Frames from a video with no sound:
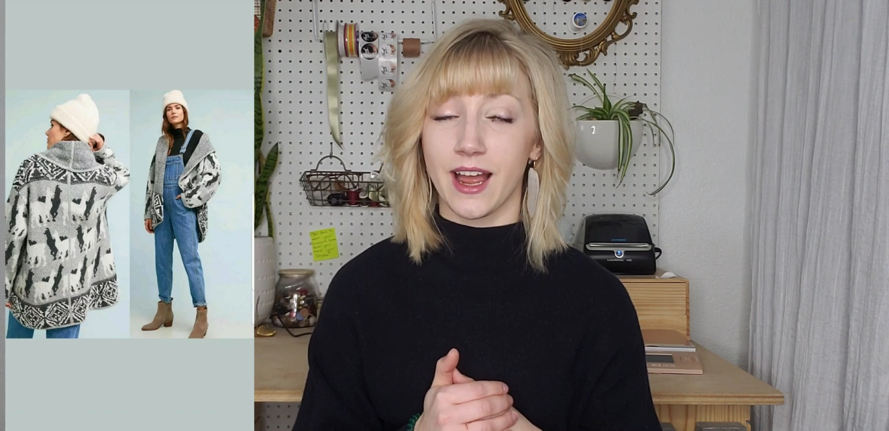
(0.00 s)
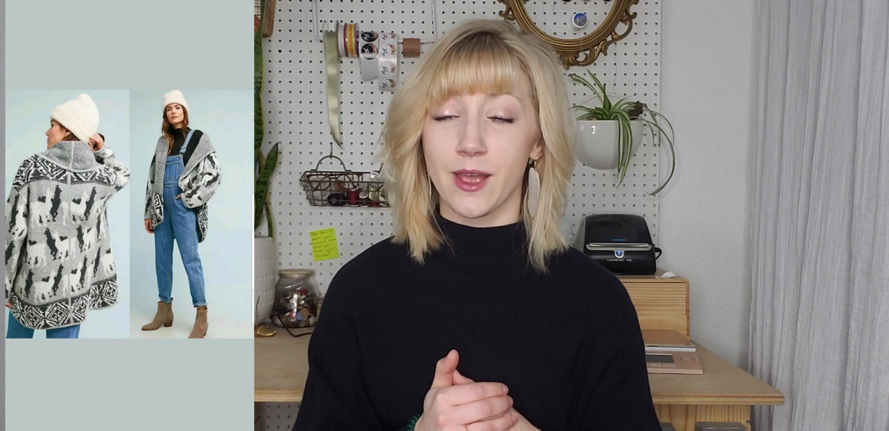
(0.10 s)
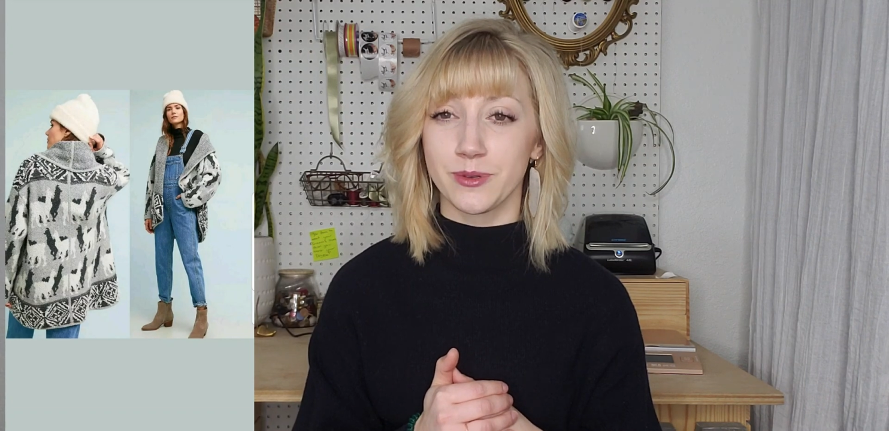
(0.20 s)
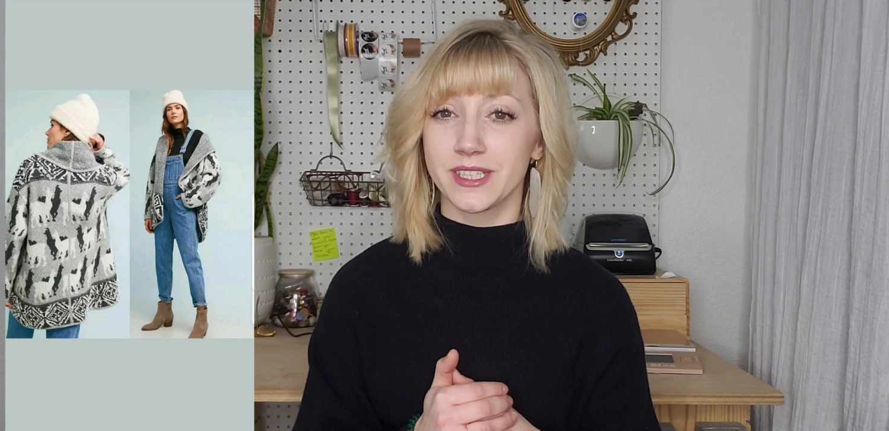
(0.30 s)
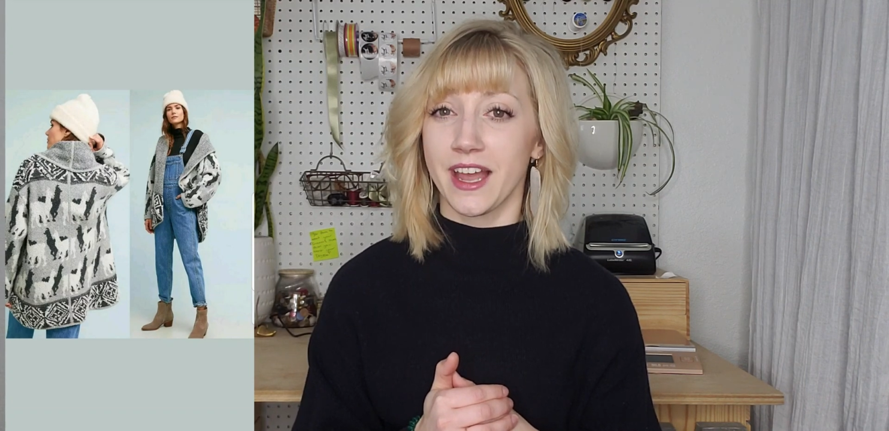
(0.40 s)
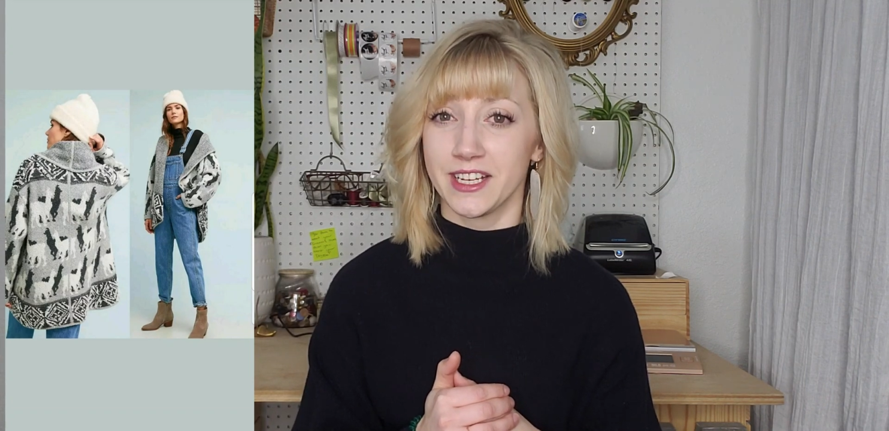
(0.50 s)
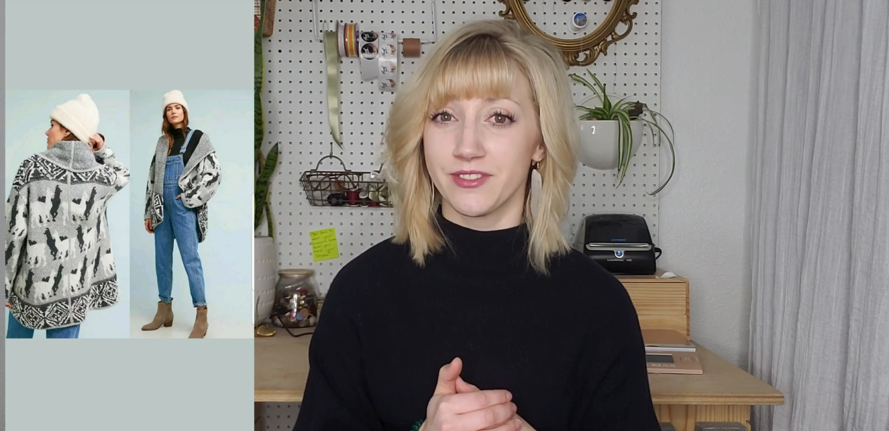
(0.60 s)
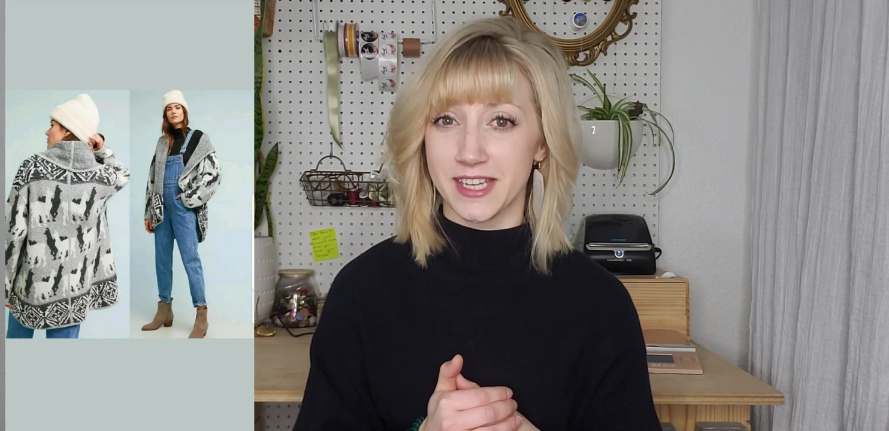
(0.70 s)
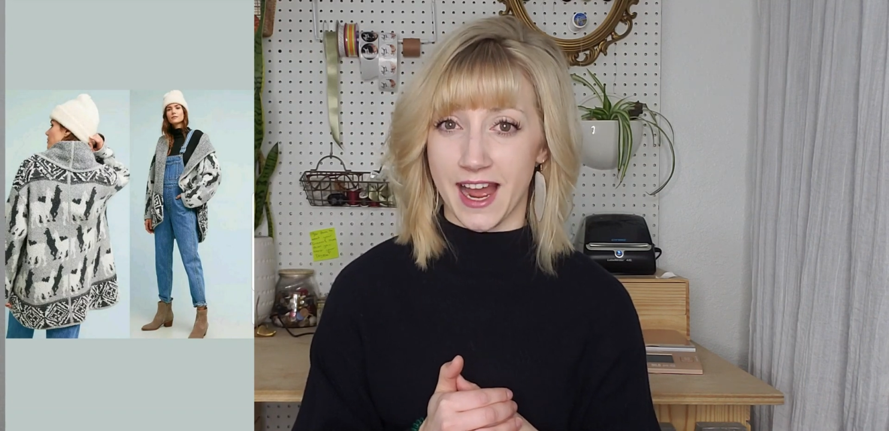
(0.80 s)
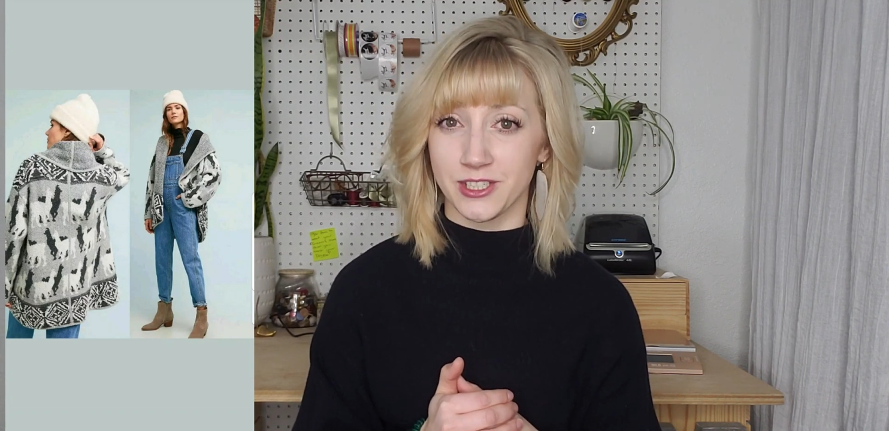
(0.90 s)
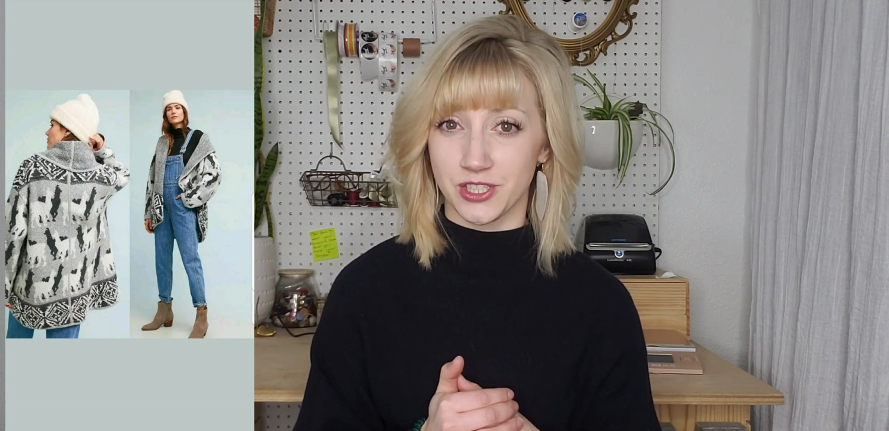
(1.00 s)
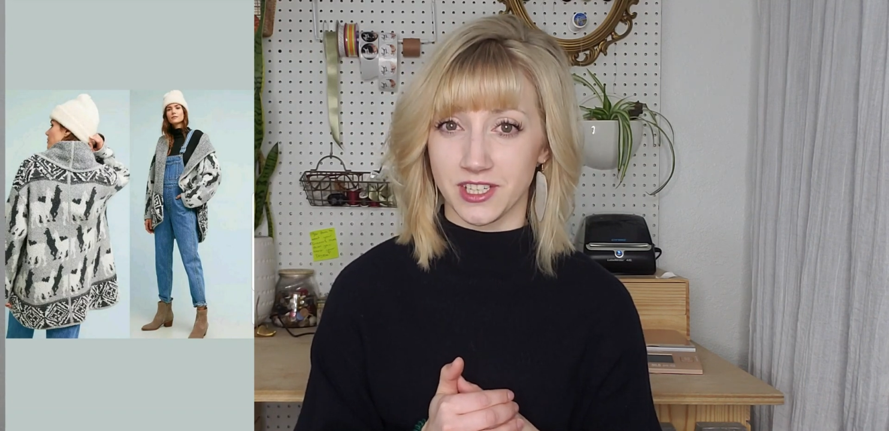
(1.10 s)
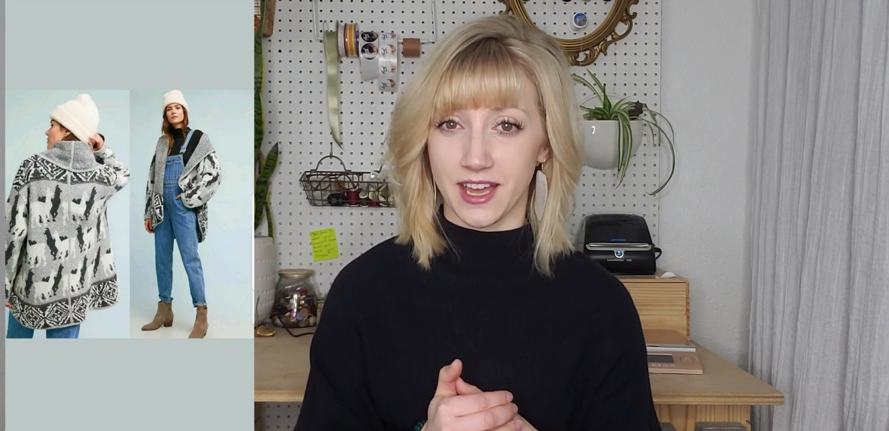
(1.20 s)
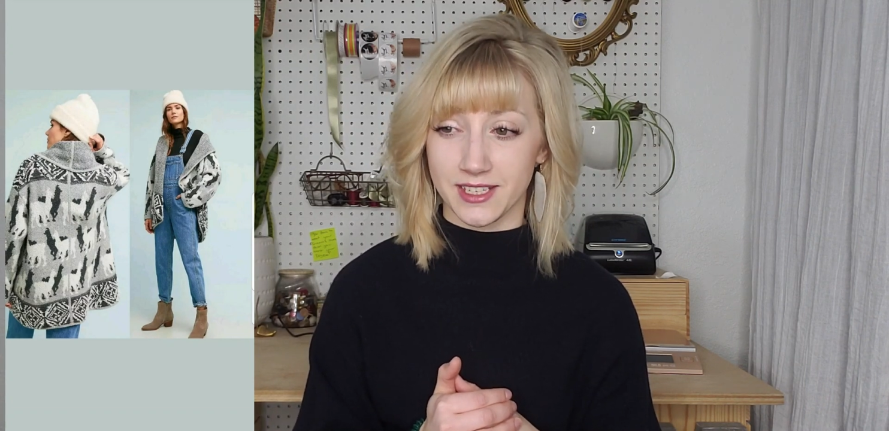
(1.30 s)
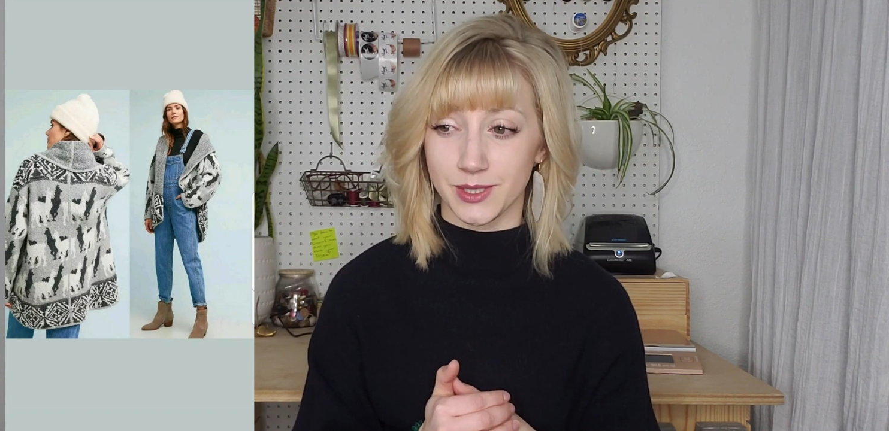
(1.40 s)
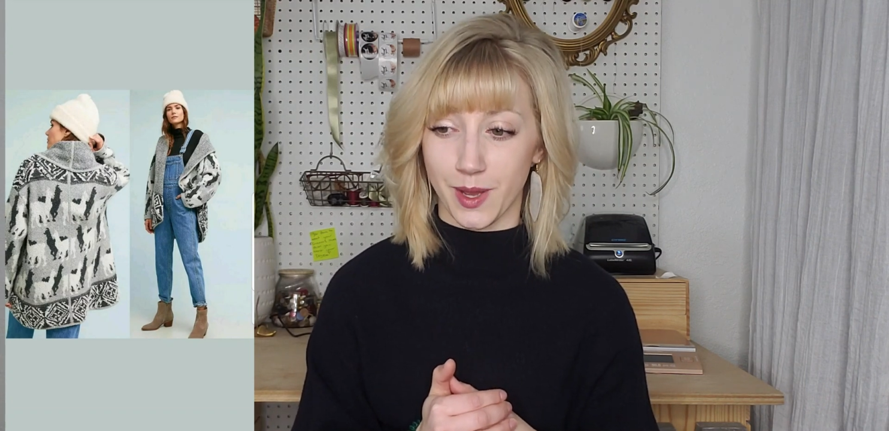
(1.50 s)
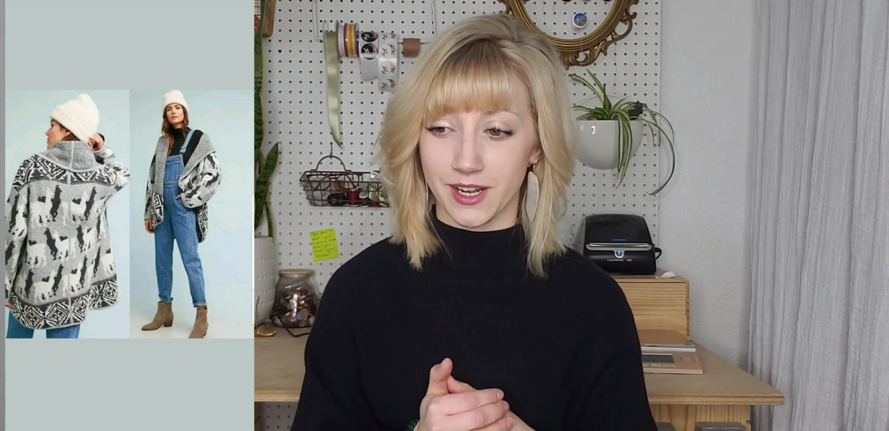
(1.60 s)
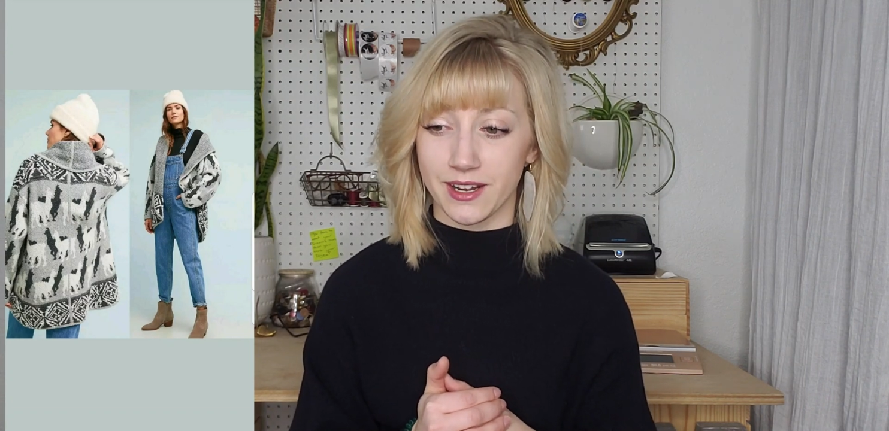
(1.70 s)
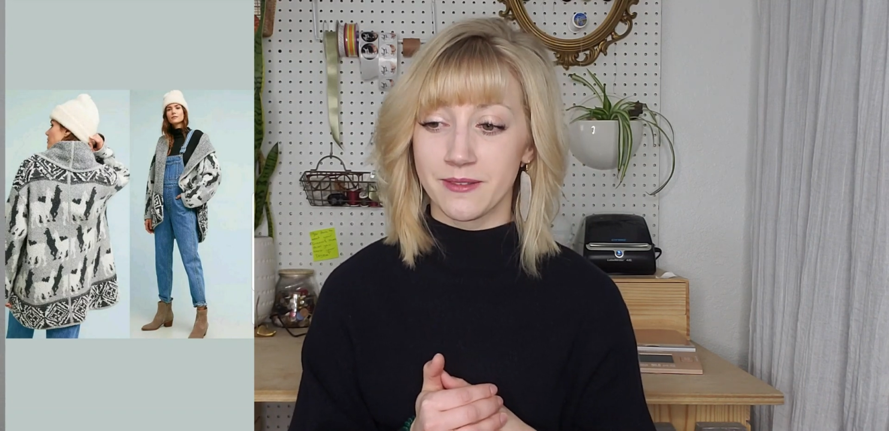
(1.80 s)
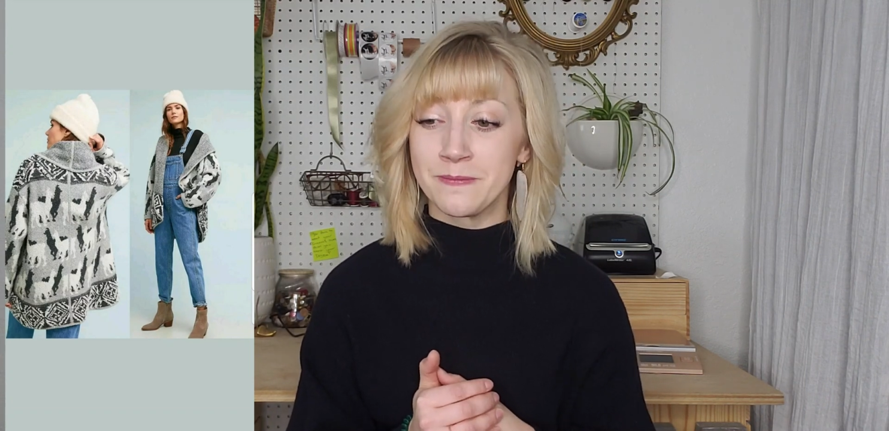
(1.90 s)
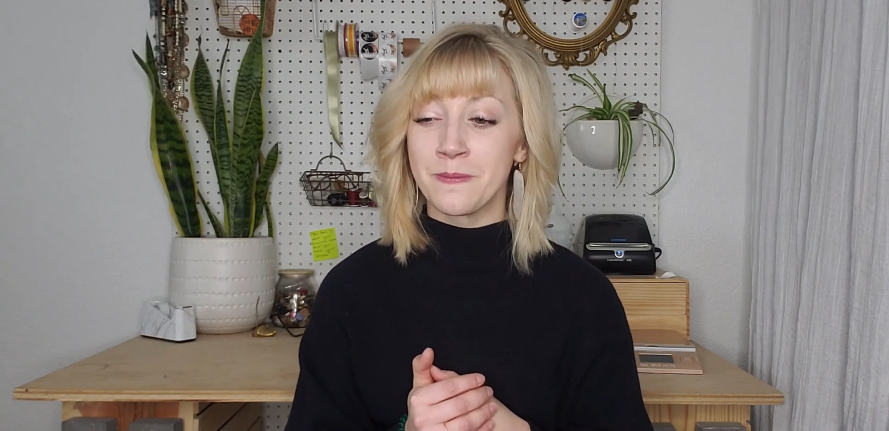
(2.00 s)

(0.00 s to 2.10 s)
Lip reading: I was kind of attached to that sweater.